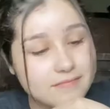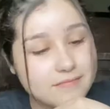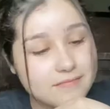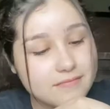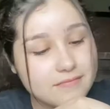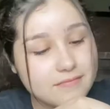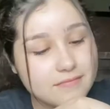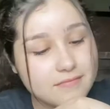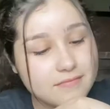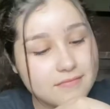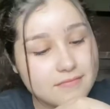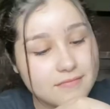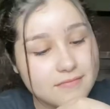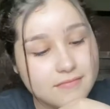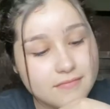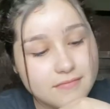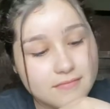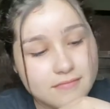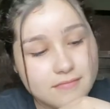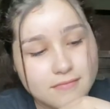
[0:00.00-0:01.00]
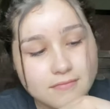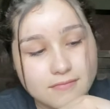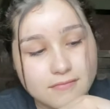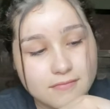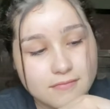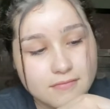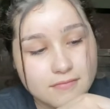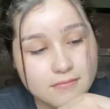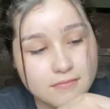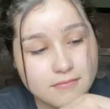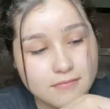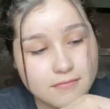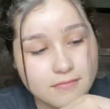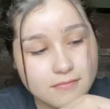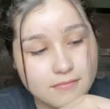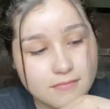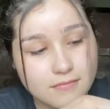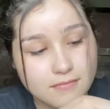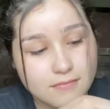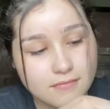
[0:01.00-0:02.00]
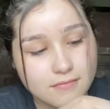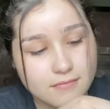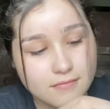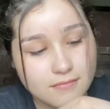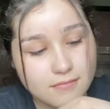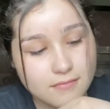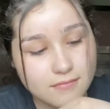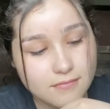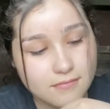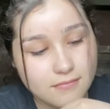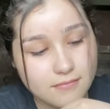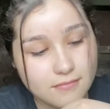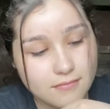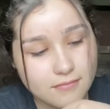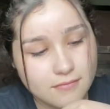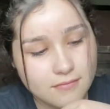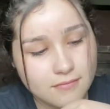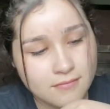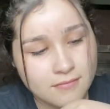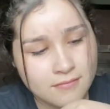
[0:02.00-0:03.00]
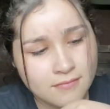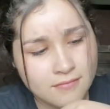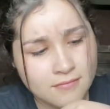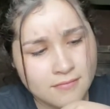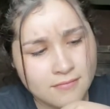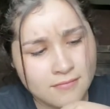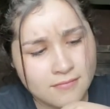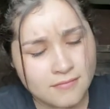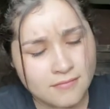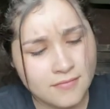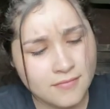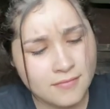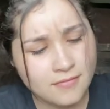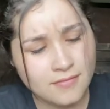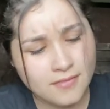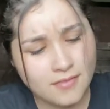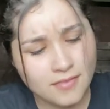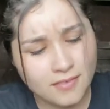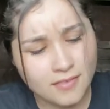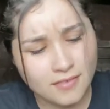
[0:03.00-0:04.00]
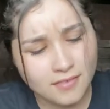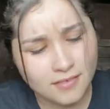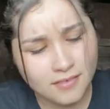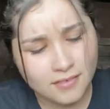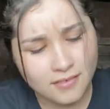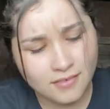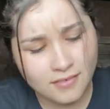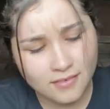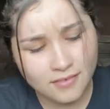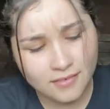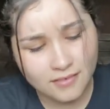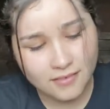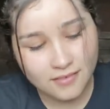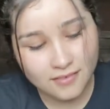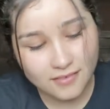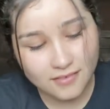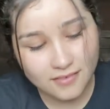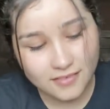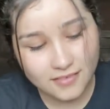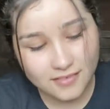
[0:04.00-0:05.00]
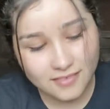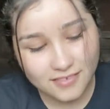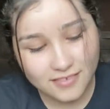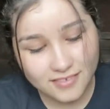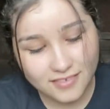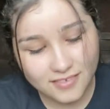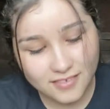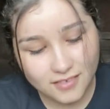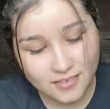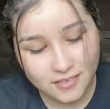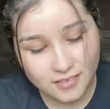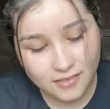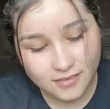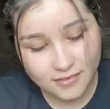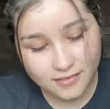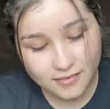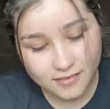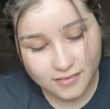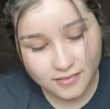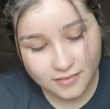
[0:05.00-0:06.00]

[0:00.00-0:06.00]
[no speech]